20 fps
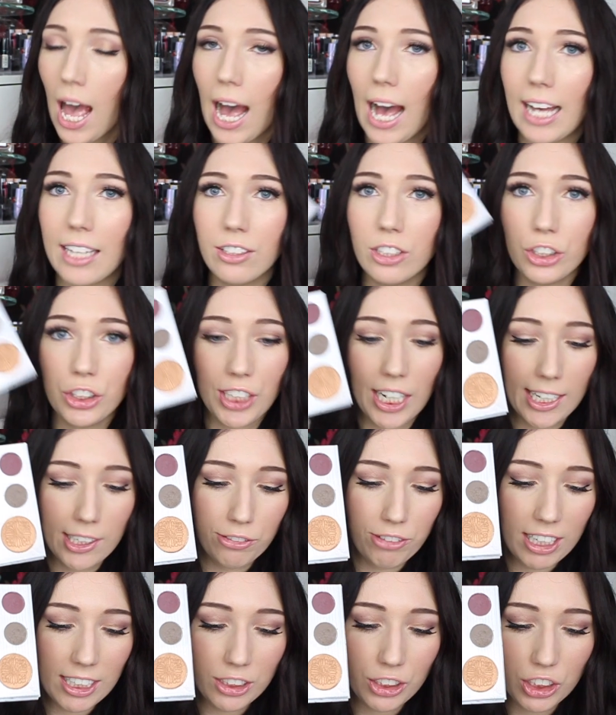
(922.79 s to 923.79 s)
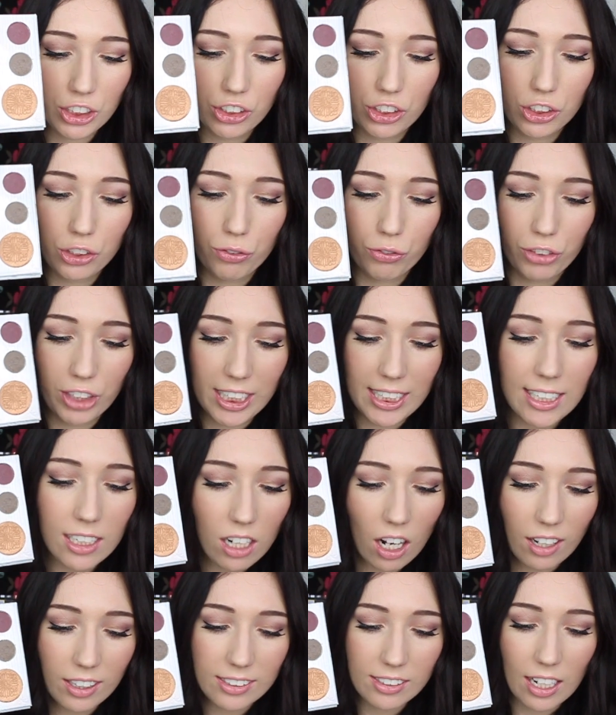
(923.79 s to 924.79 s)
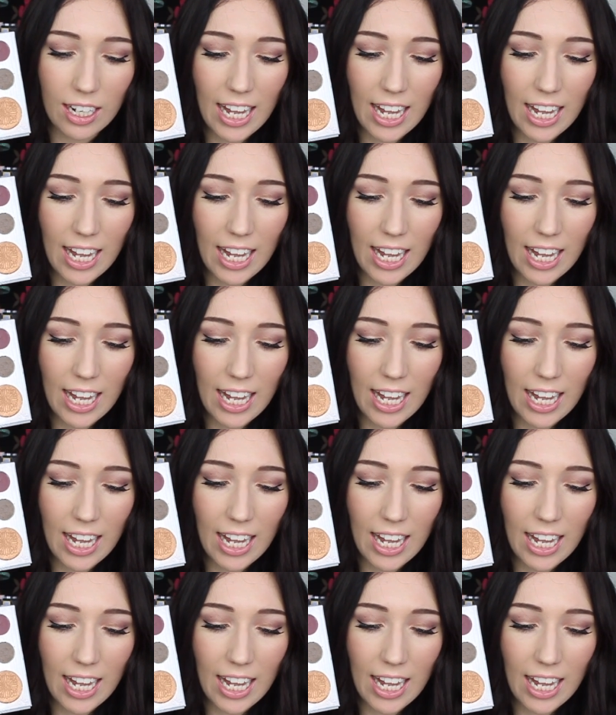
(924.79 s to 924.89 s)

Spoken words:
and the shade range is just really nice.